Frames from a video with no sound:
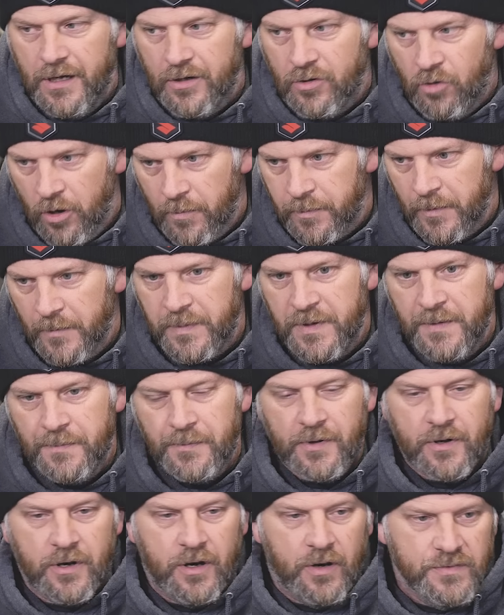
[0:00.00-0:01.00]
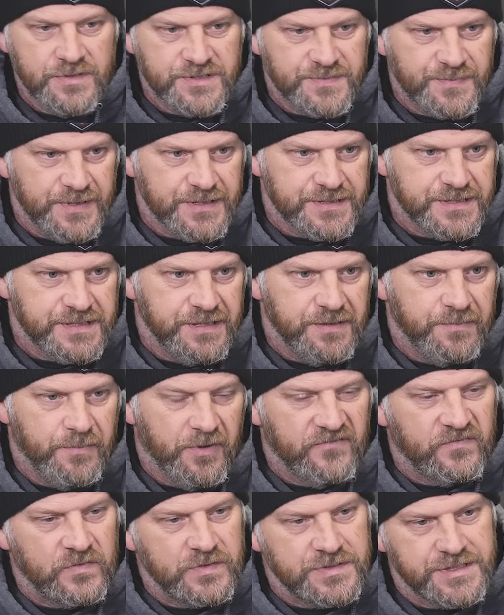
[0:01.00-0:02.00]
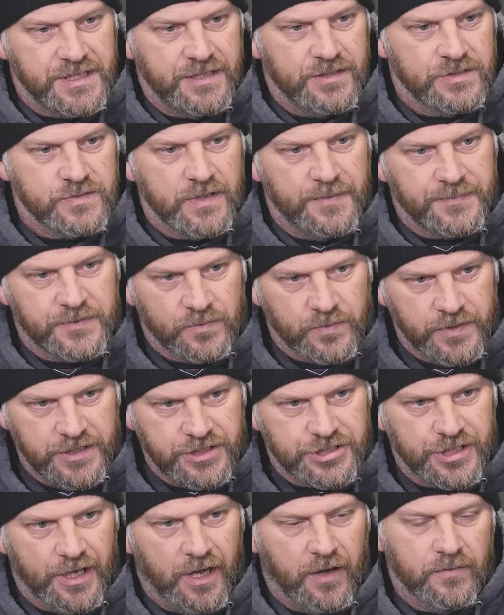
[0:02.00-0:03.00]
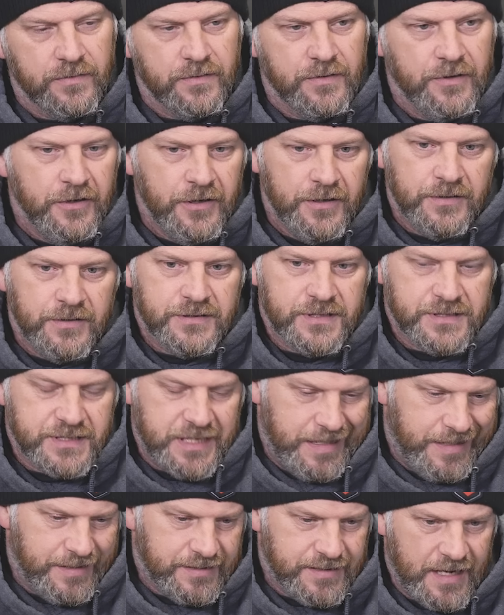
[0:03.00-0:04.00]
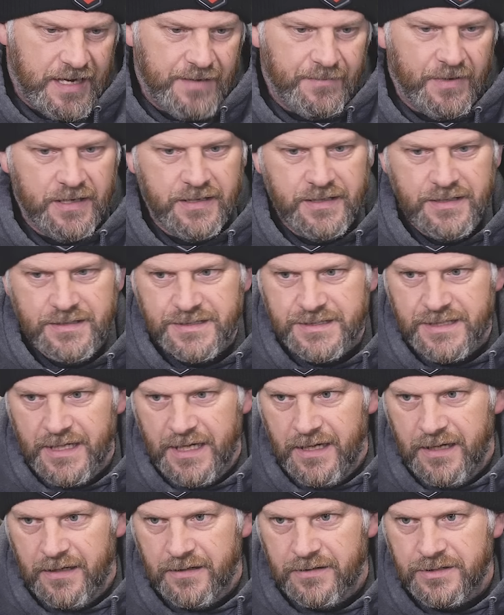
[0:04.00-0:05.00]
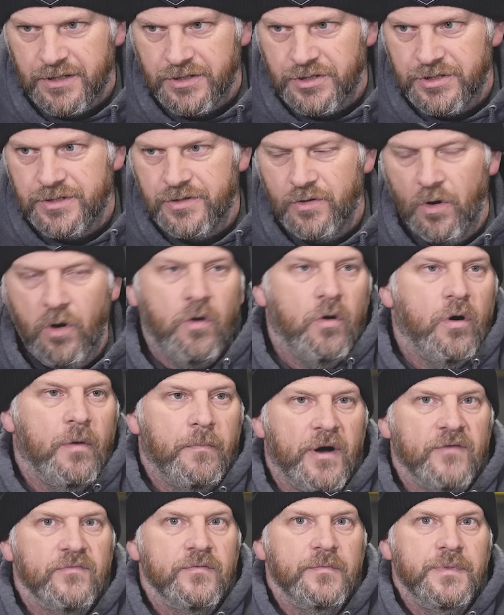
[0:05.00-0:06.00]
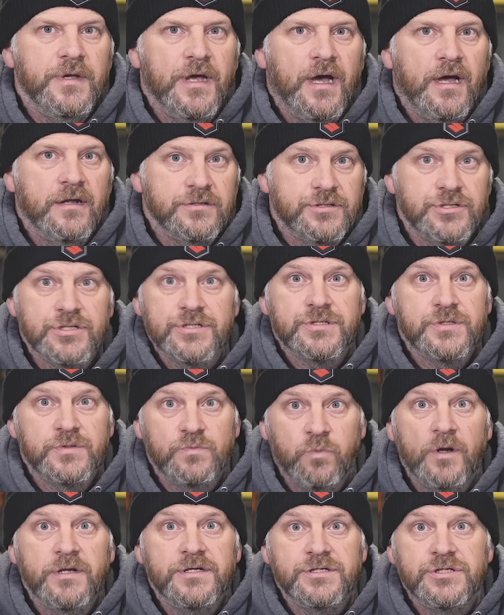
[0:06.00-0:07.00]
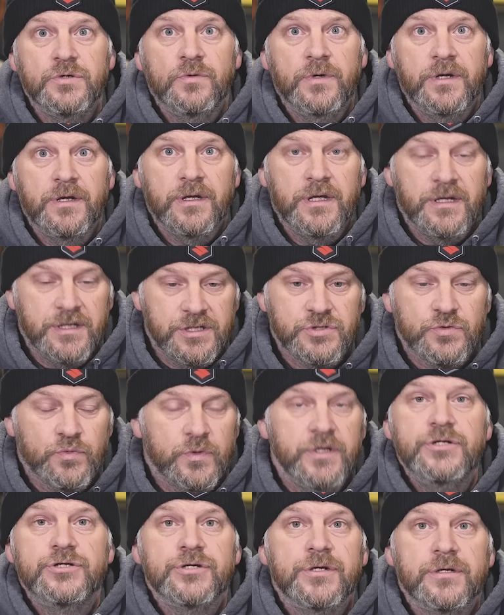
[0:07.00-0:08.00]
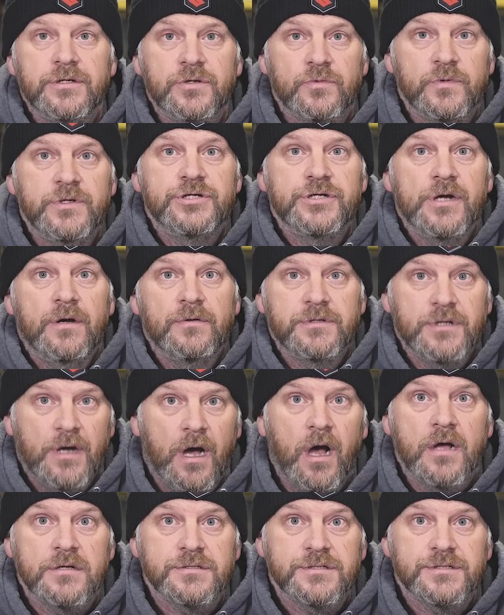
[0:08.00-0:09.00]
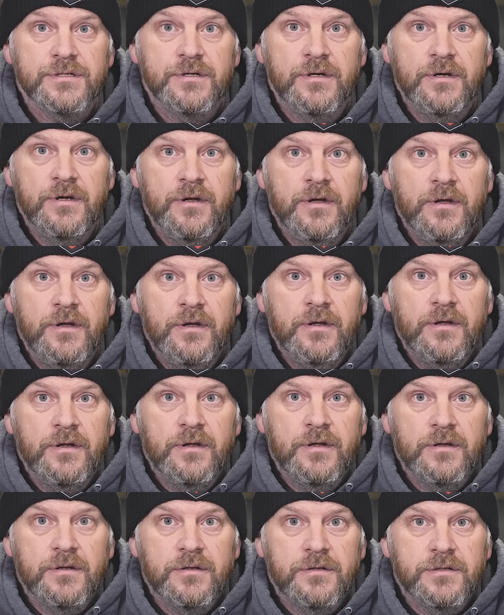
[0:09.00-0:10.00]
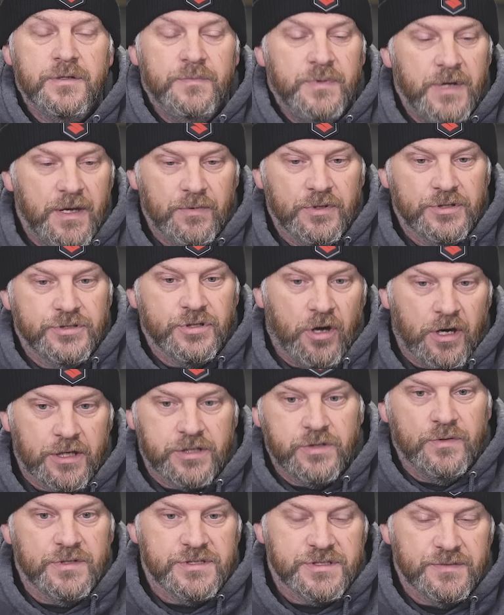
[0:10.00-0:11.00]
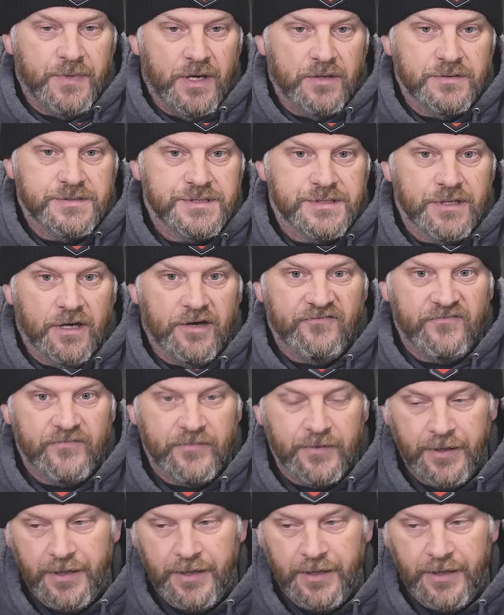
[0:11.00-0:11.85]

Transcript: Corporate people are always busy, but for a sales rep to reach out, to take the time out of his day, to go above and beyond just what he's doing in his region, to reach out to us, to be able to talk to us about stuff.